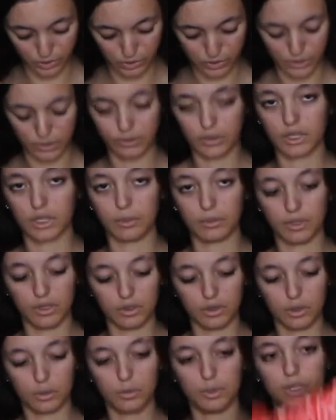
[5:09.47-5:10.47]
one's probably going to be a
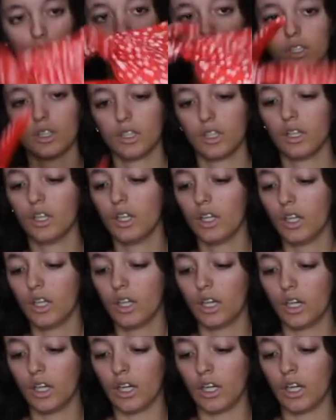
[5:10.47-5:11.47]
little big.
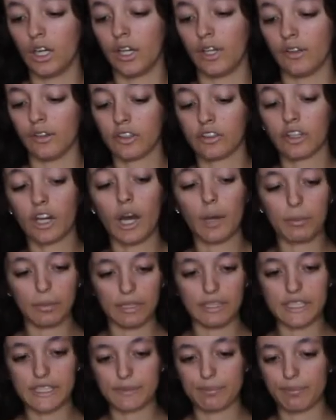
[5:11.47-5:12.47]
Uh, the
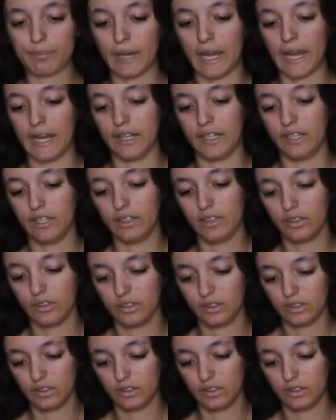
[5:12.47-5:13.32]
top is padded,